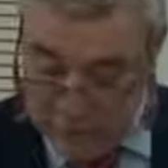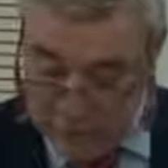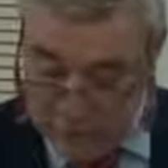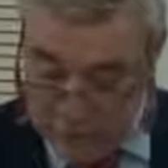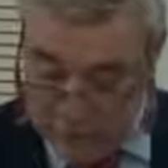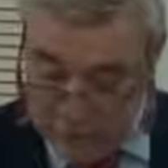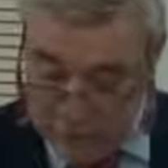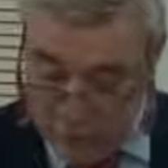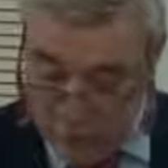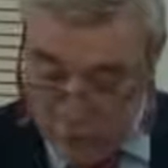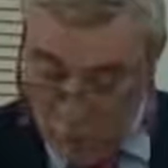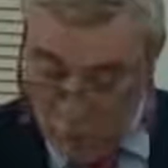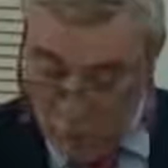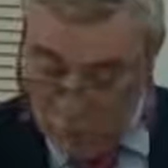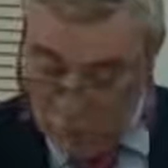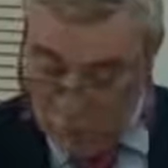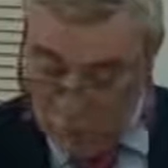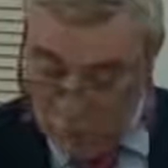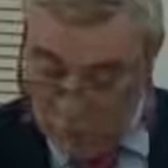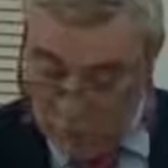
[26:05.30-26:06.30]
enjoy
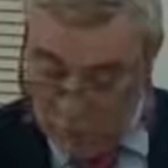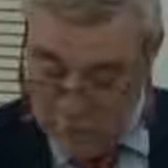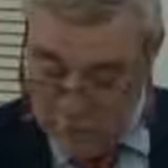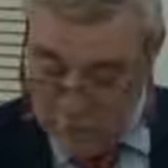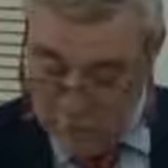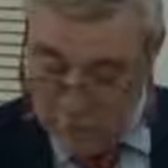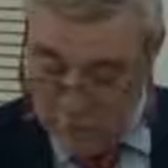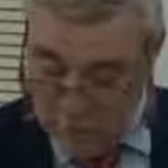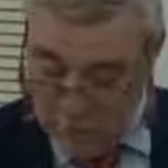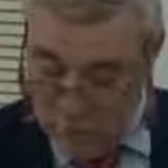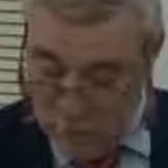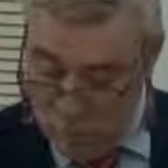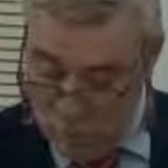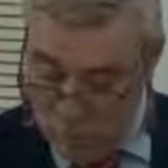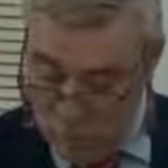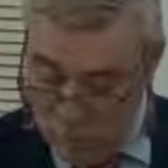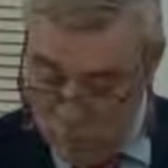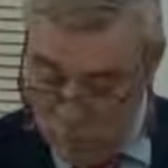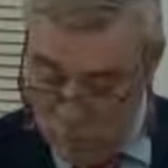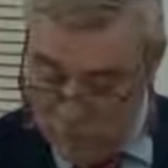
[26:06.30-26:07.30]
their own
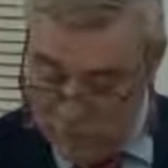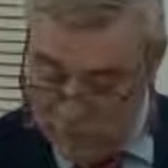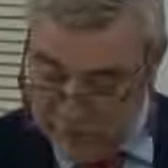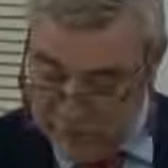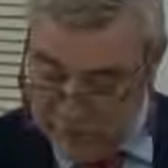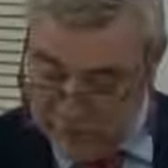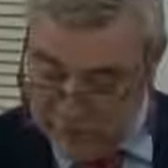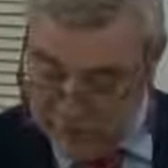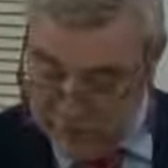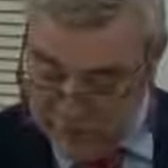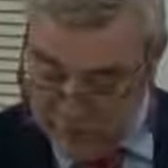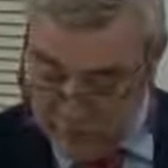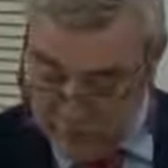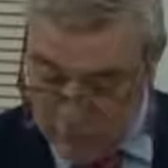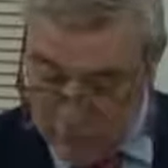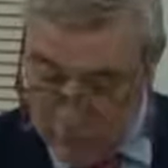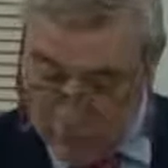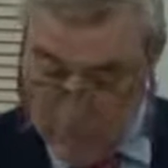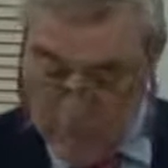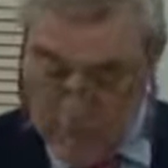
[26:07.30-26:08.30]
local TV
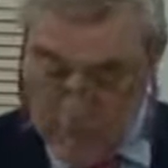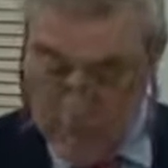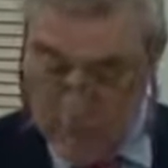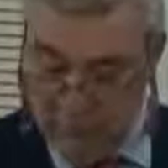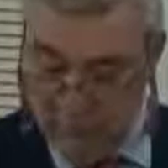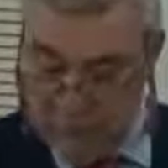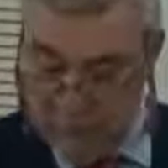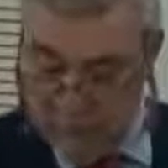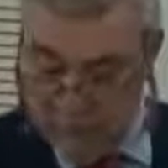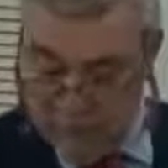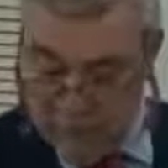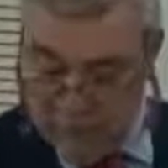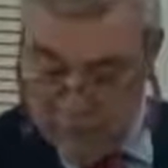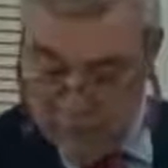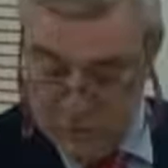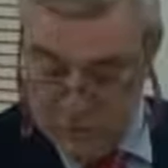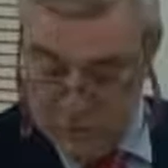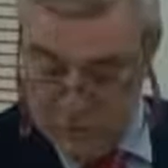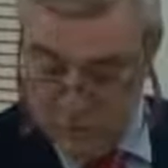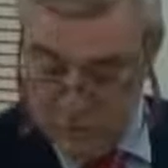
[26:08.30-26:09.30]
channel and radio
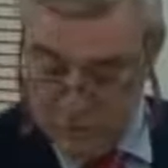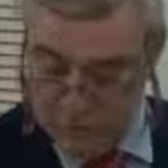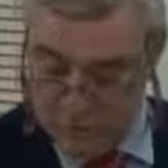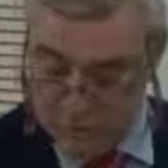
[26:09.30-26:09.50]
station.